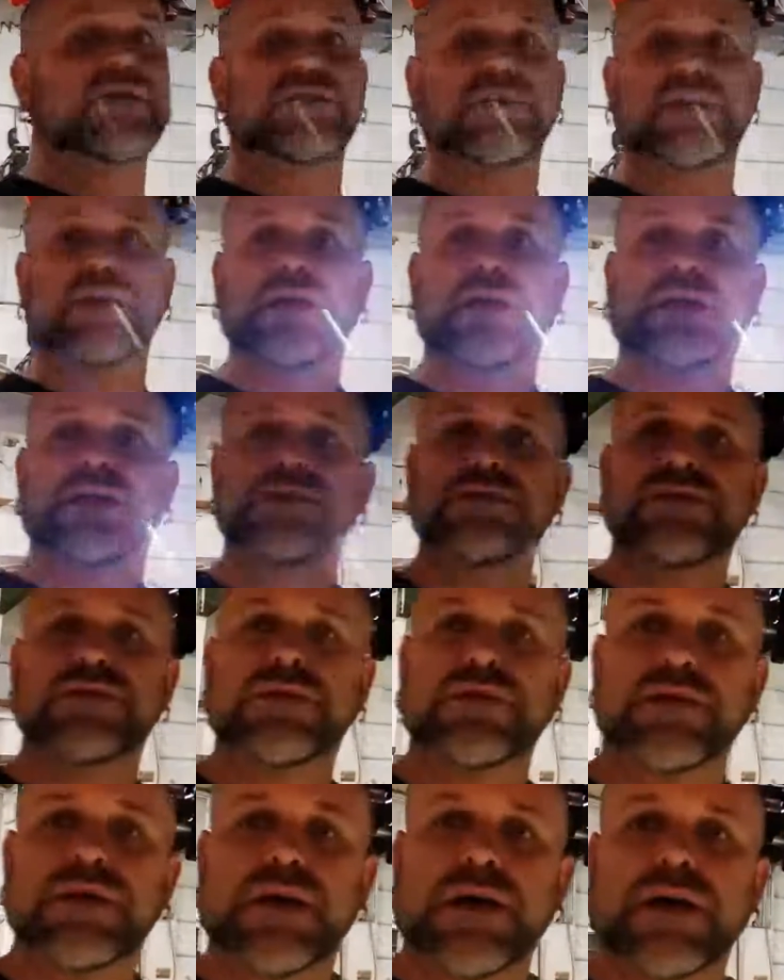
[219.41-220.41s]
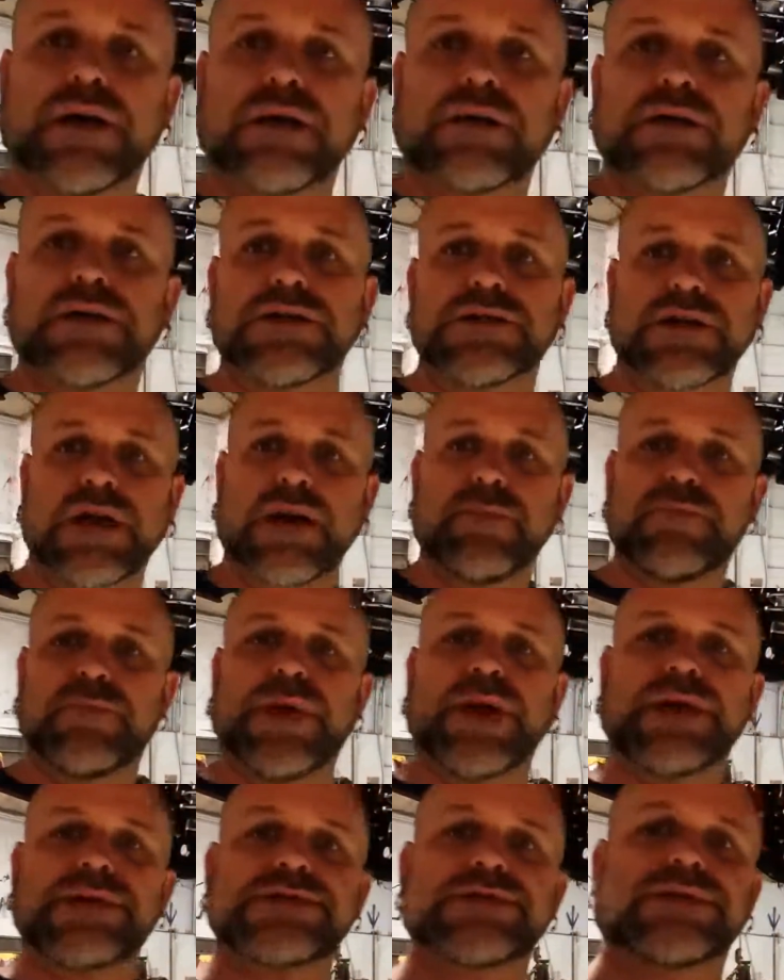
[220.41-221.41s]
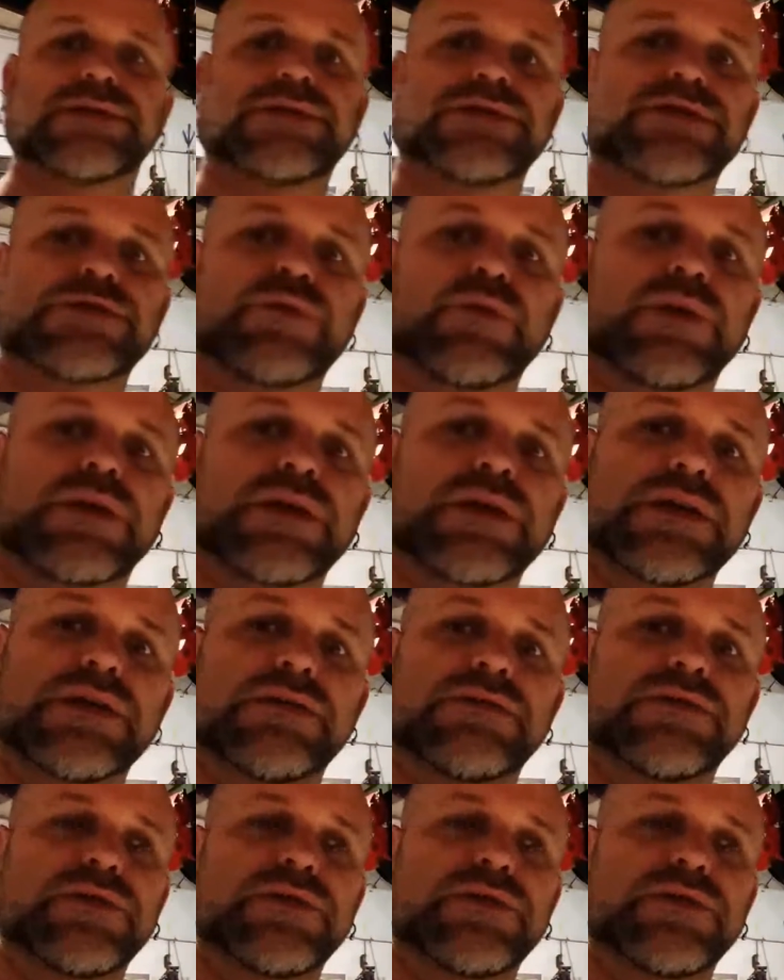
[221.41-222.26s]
get into today because I'm basically just want to give you